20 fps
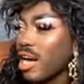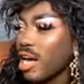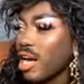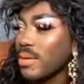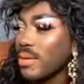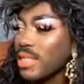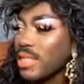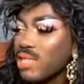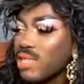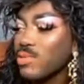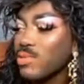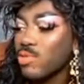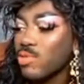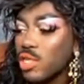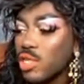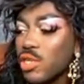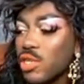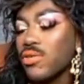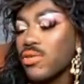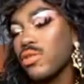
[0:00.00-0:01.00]
And that's
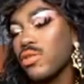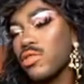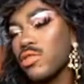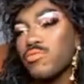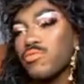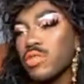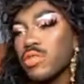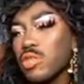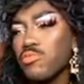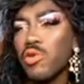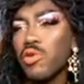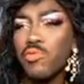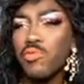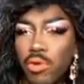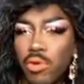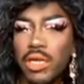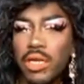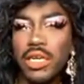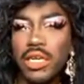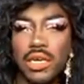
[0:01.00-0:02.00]
been really cool and really
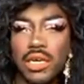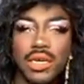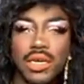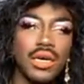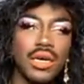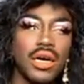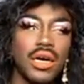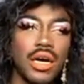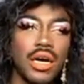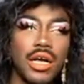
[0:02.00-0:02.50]
rewarding.